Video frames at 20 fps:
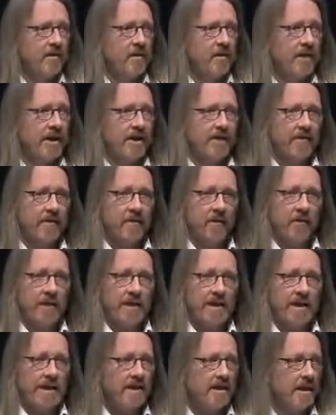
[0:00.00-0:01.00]
but we have
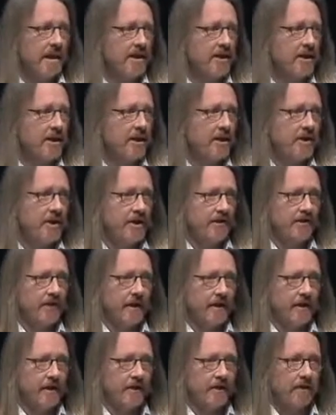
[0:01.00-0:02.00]
three teaching
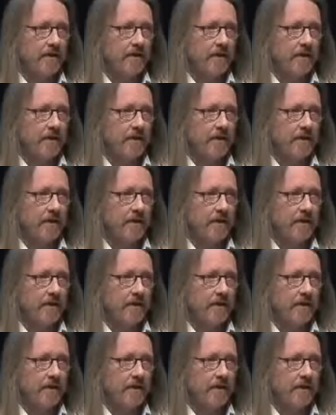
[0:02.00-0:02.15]
fellows